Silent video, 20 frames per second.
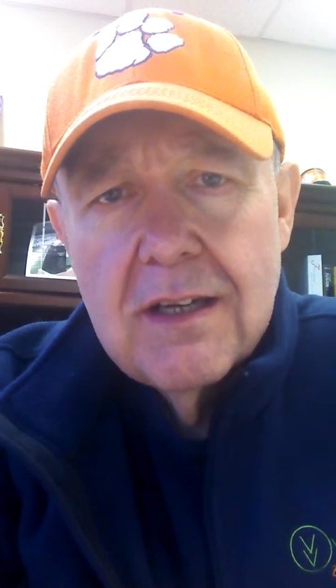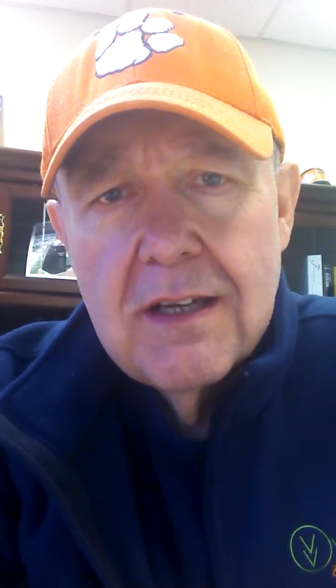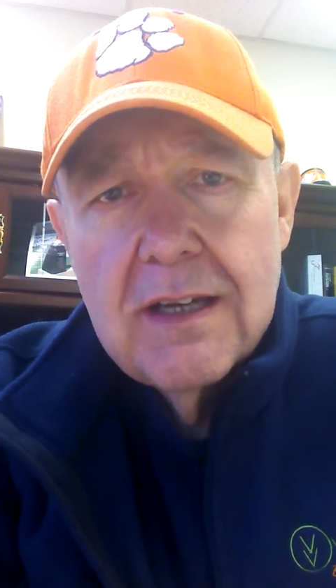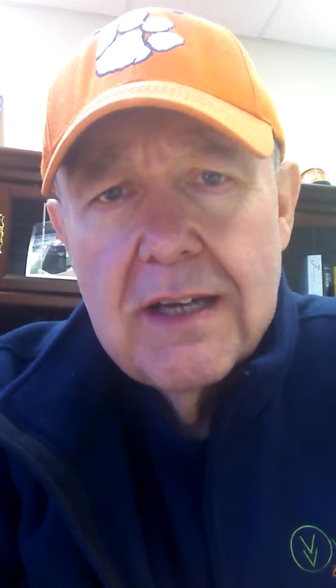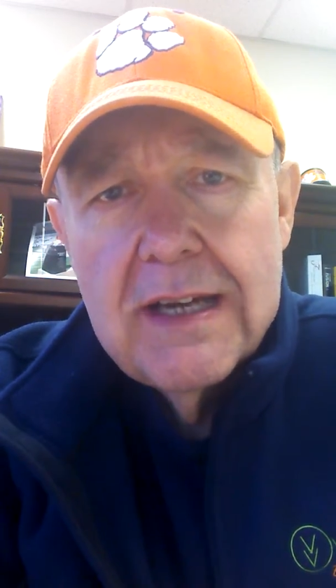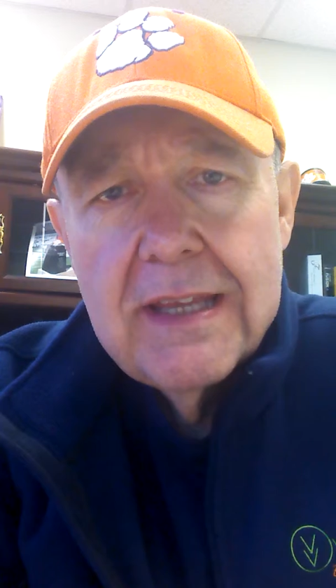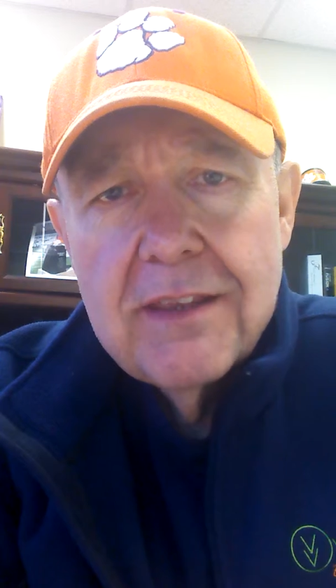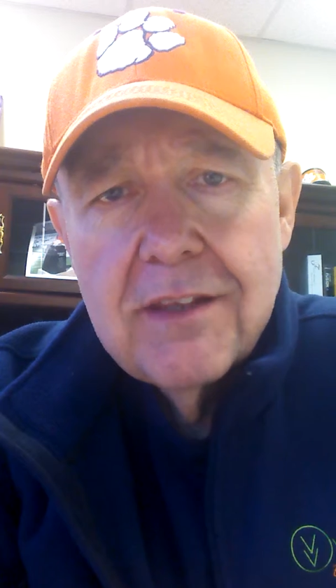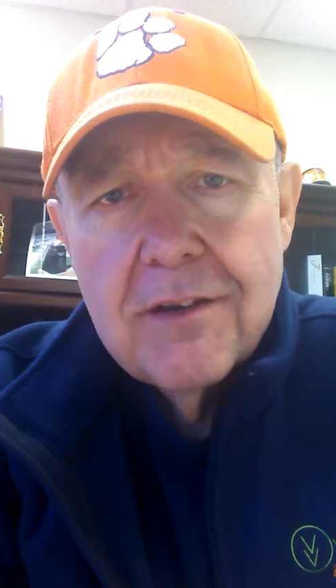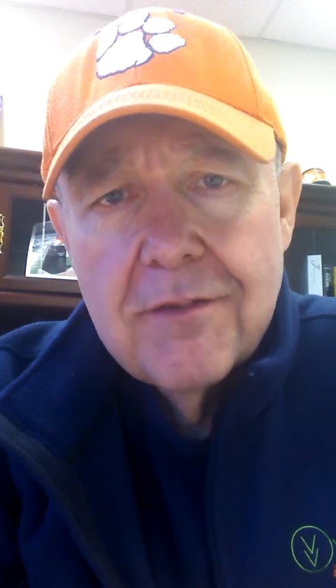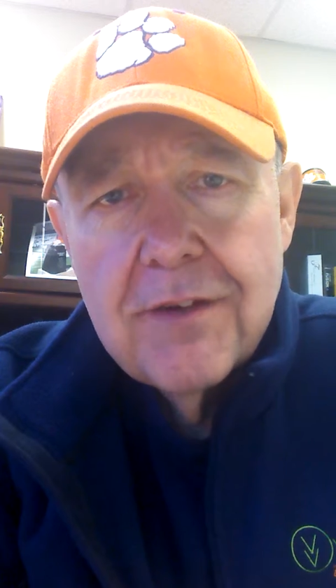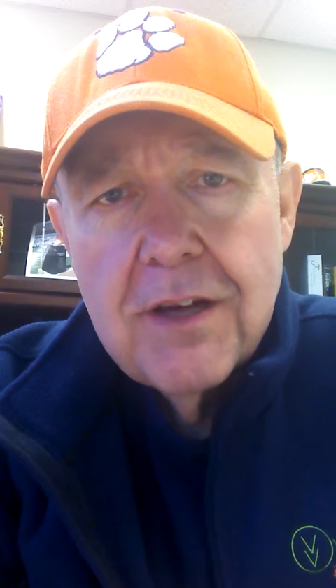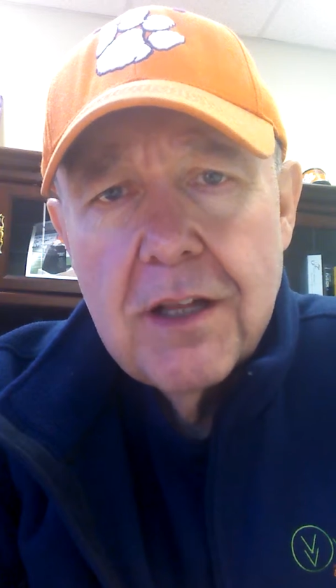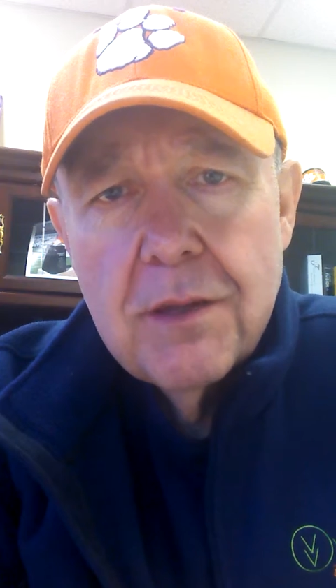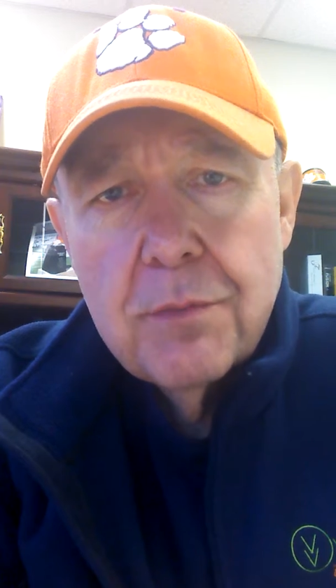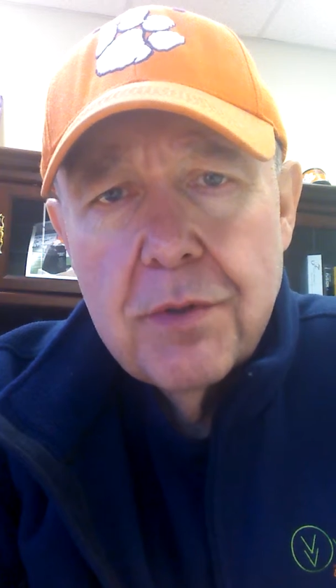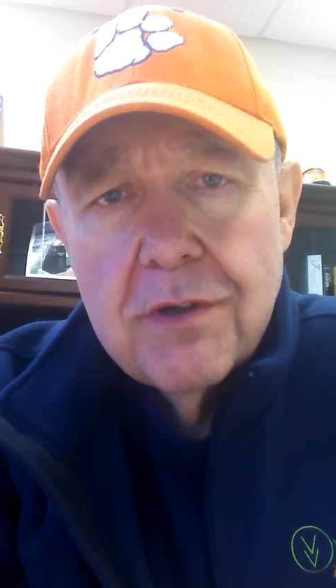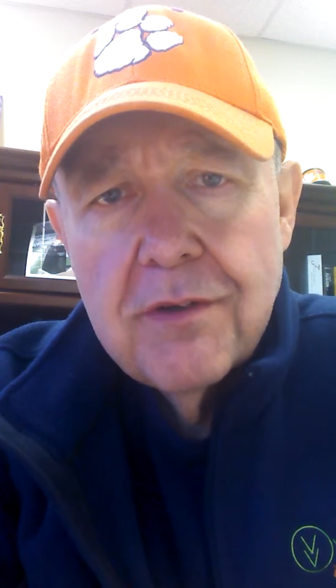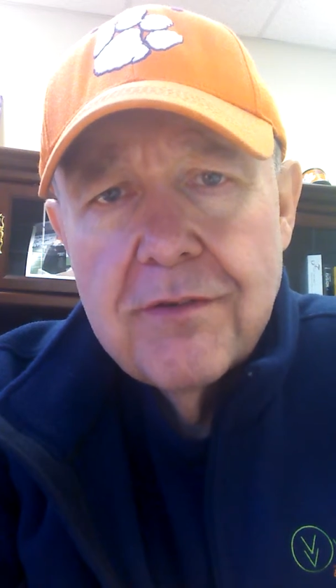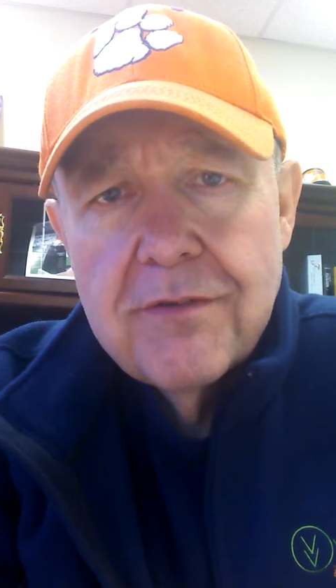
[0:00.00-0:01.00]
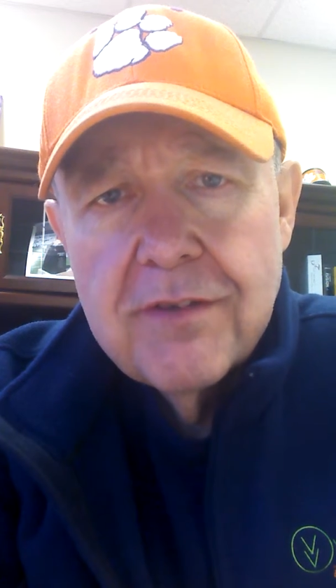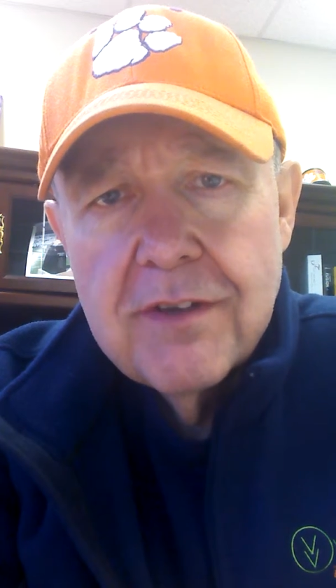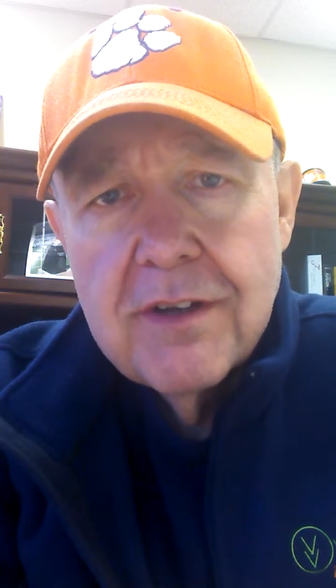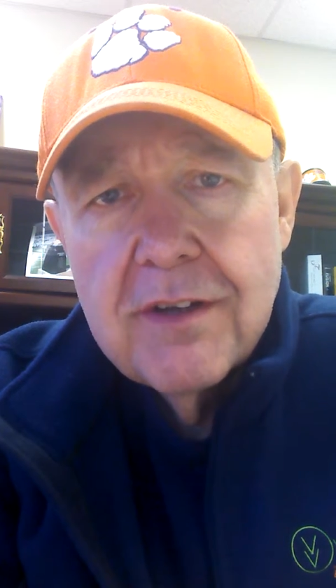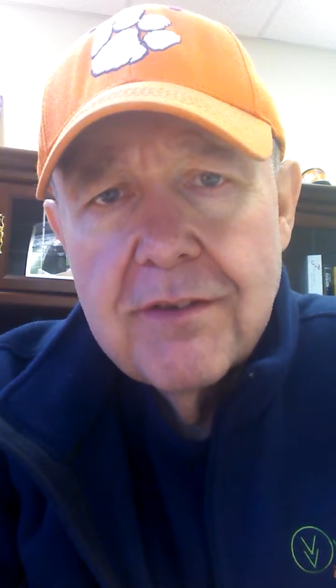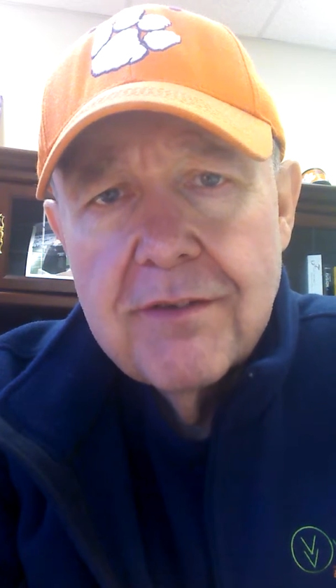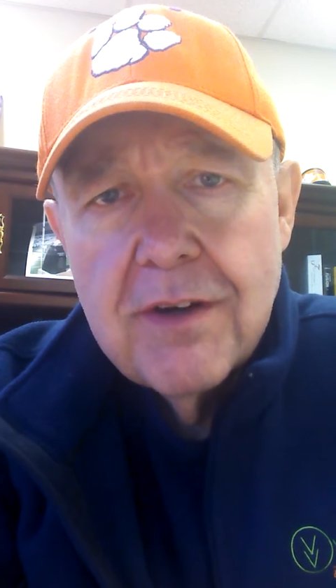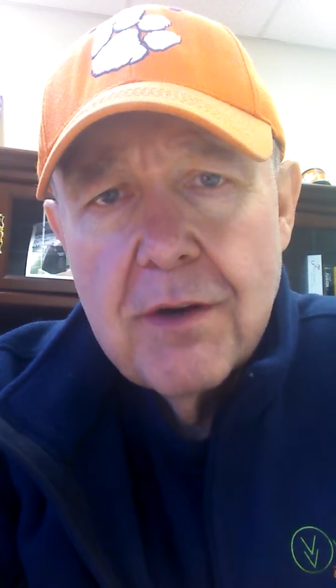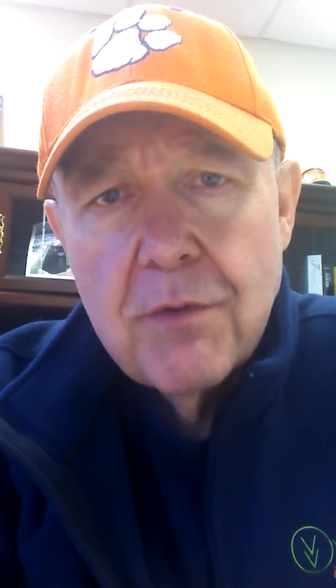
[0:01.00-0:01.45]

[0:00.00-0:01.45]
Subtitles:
and the developer of Vive.